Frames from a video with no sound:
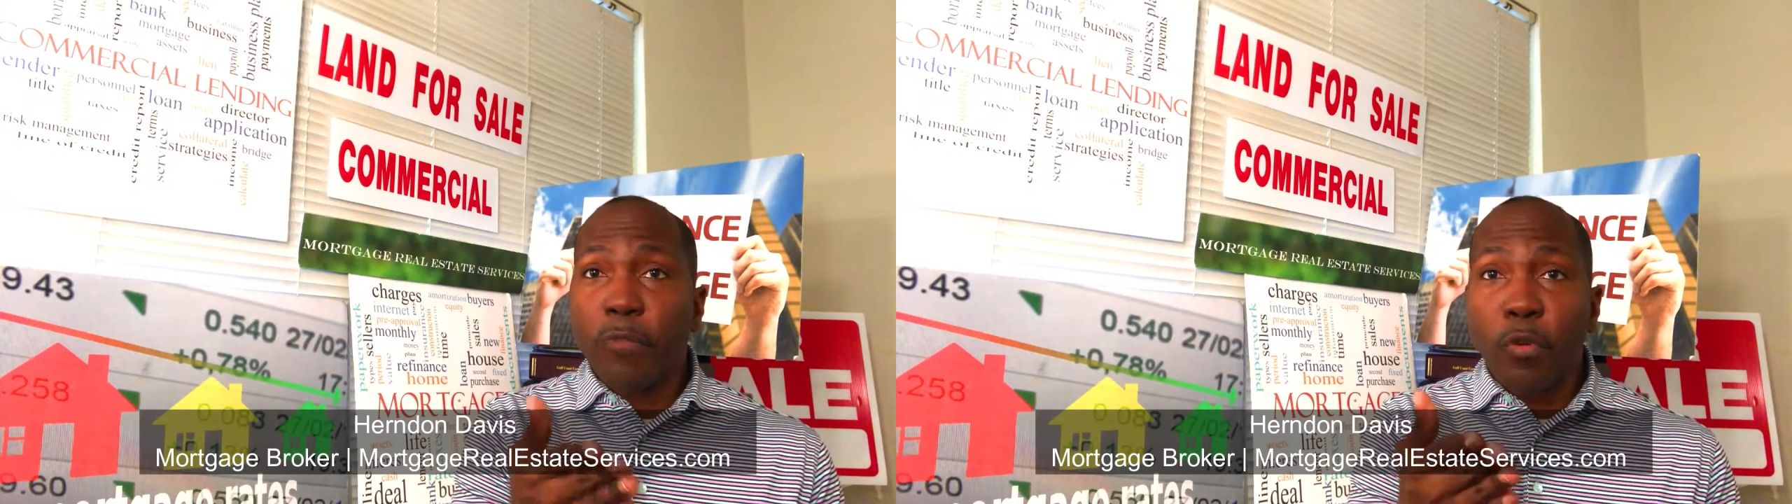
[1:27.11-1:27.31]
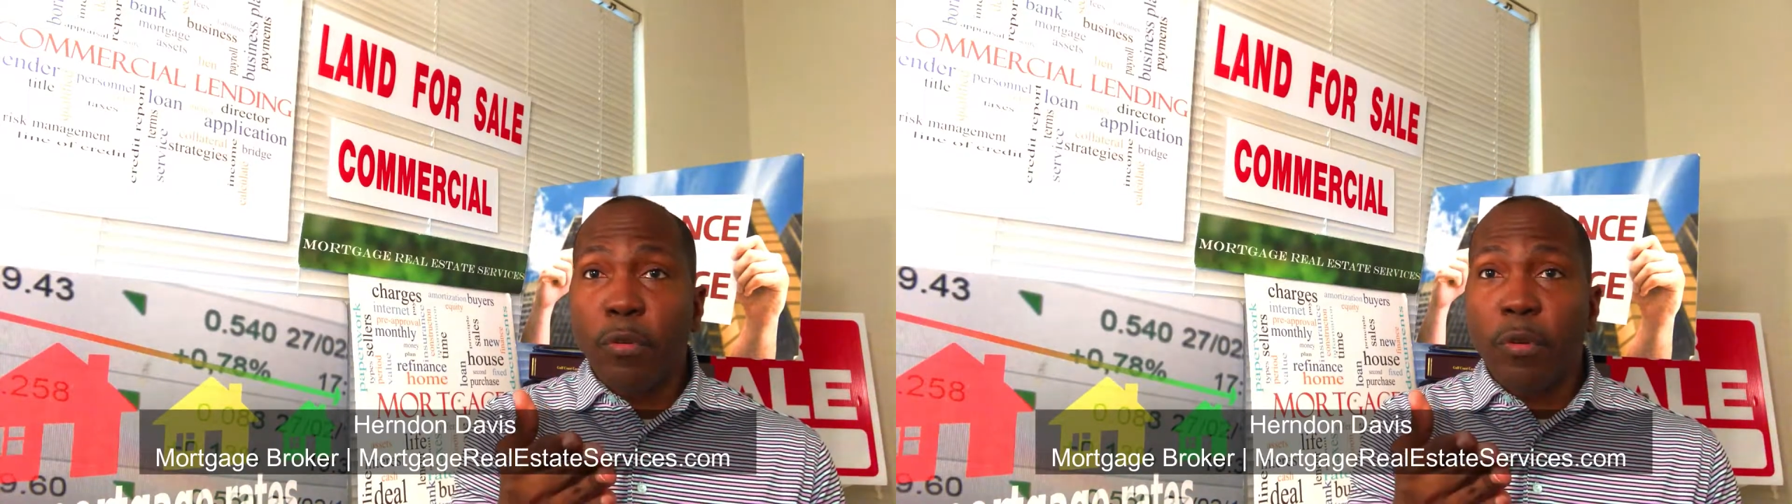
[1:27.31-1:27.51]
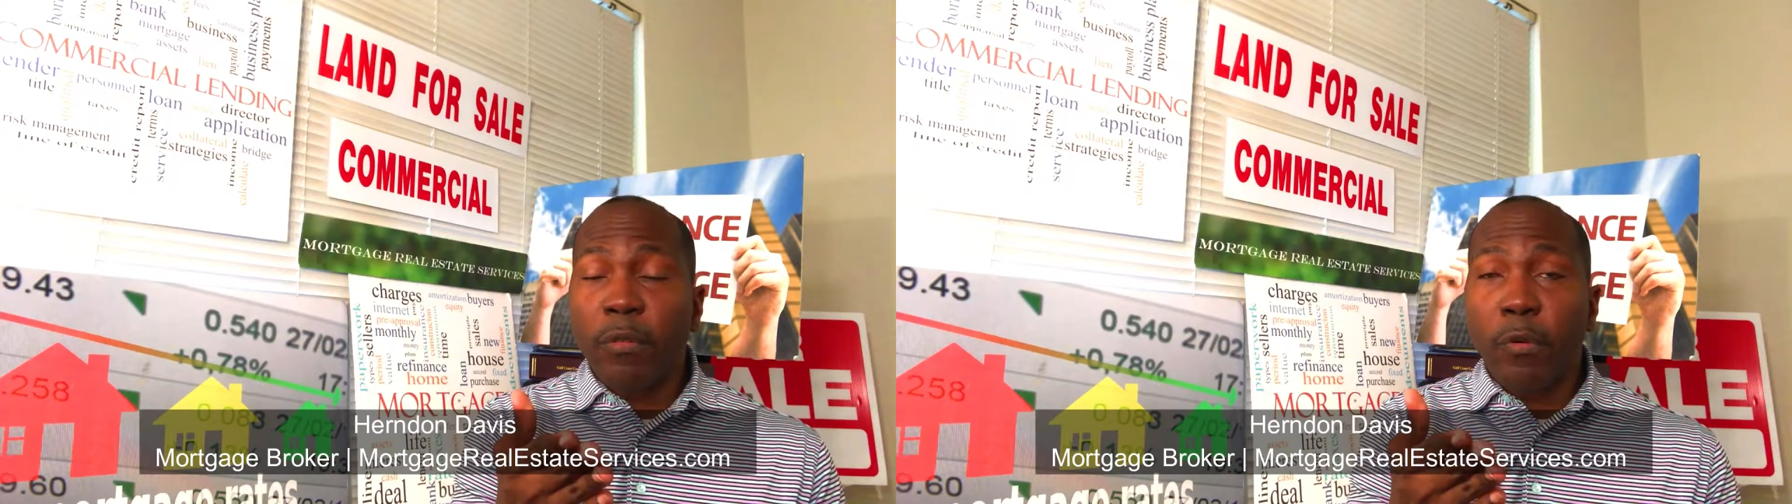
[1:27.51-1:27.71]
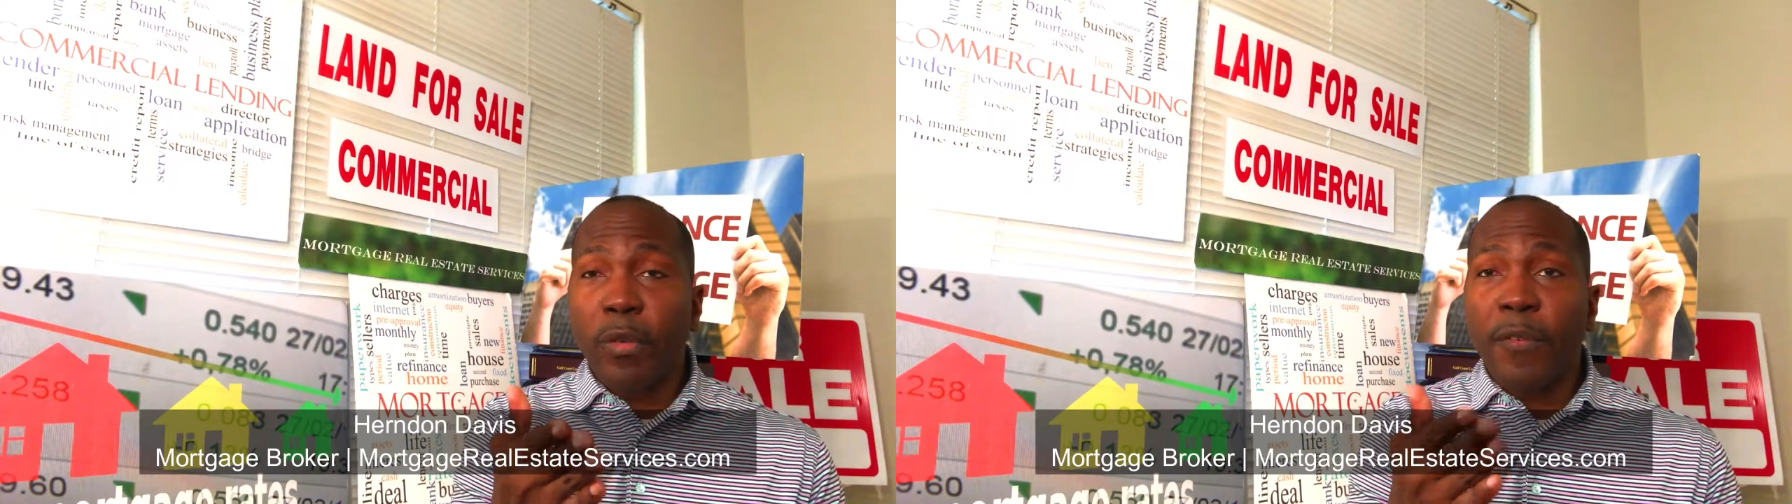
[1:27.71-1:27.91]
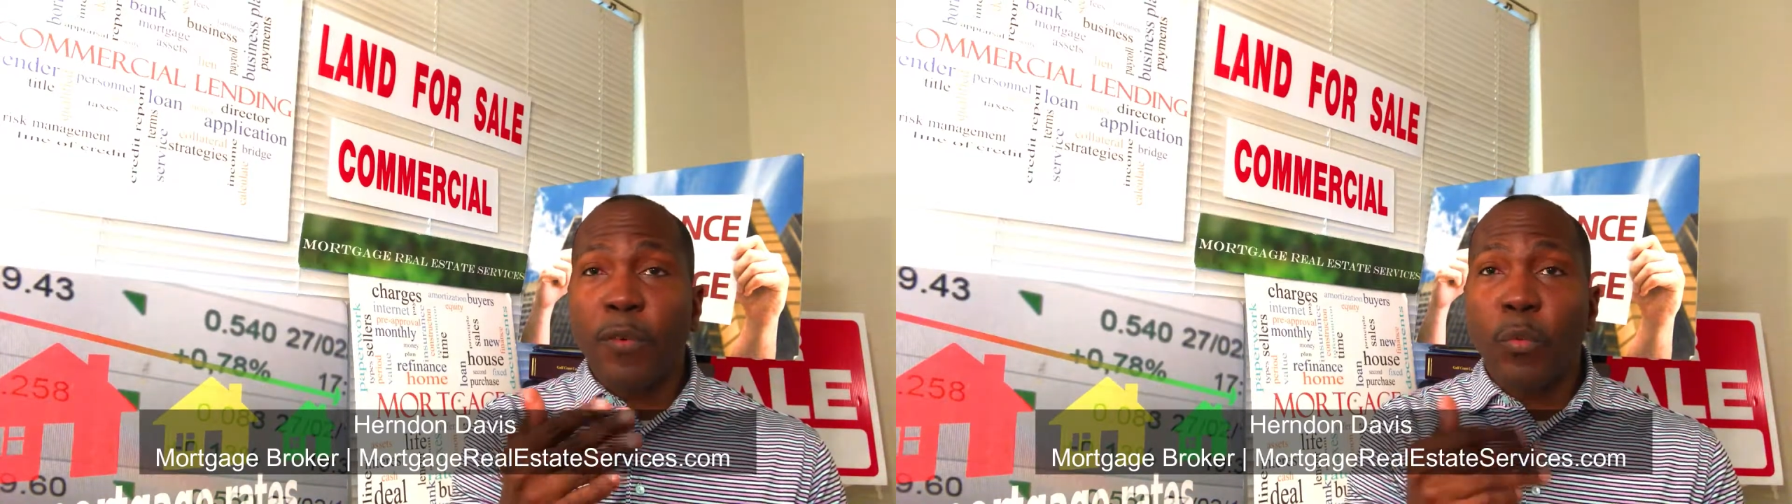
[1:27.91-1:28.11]
or
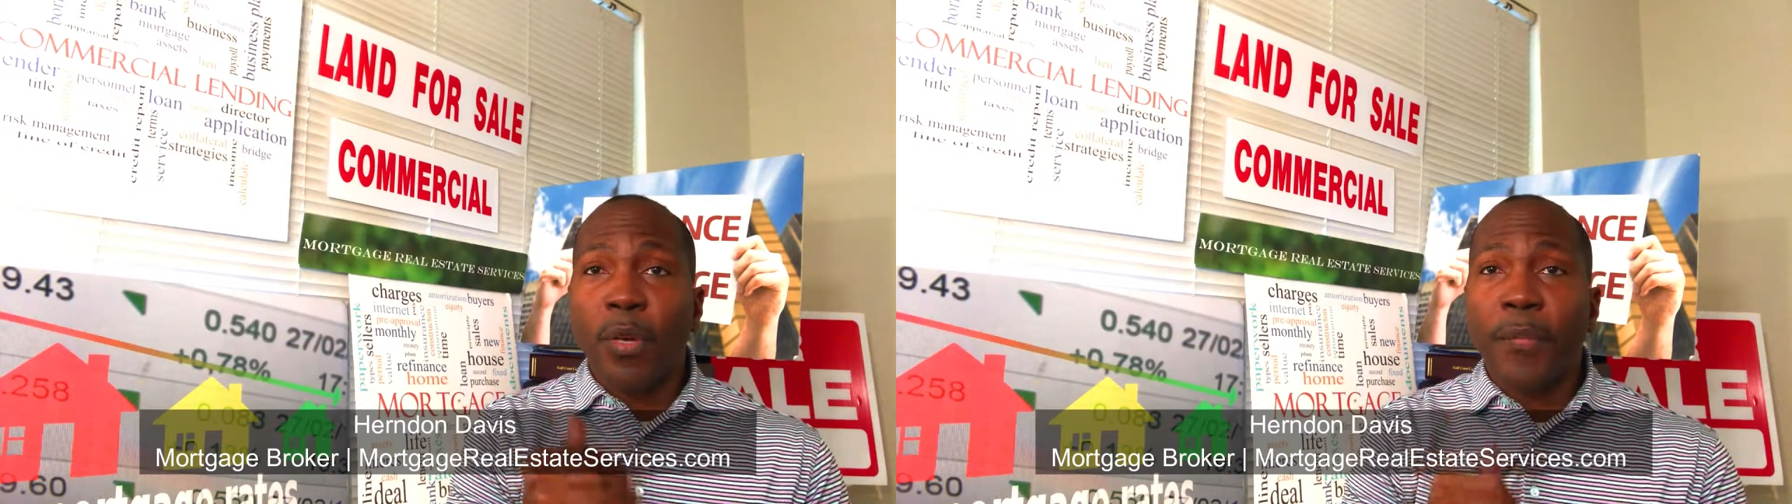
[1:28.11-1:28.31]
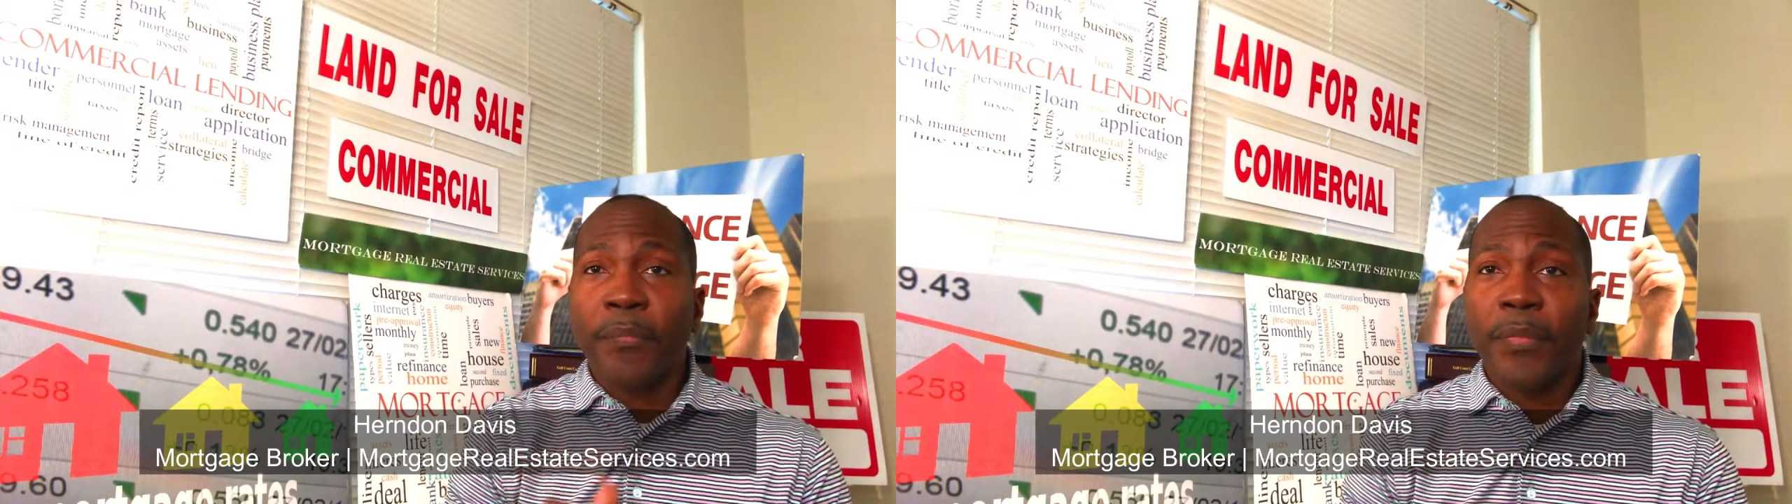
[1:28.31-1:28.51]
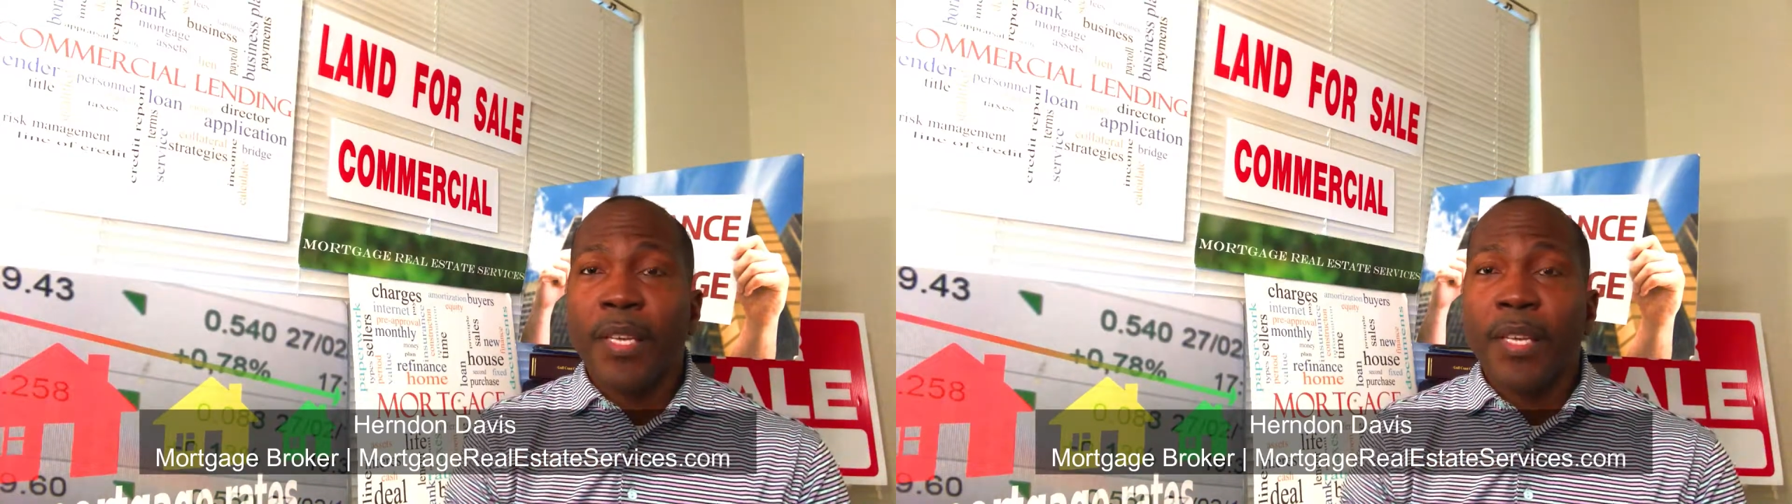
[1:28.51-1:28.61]
early if you want.